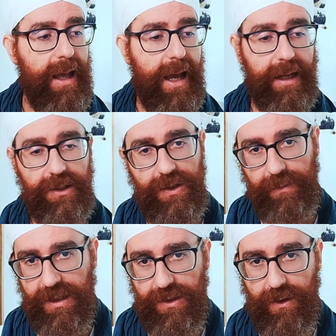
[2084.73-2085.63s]
and
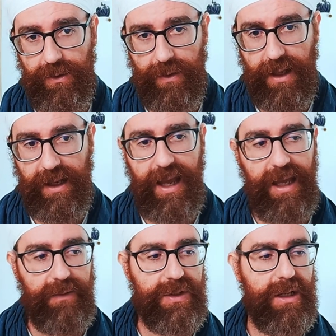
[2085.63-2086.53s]
sometimes go to the
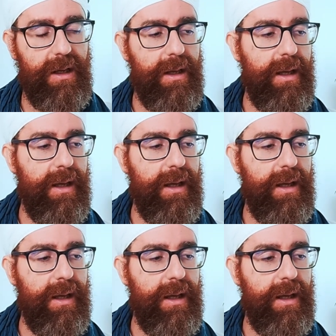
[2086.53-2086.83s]
caves.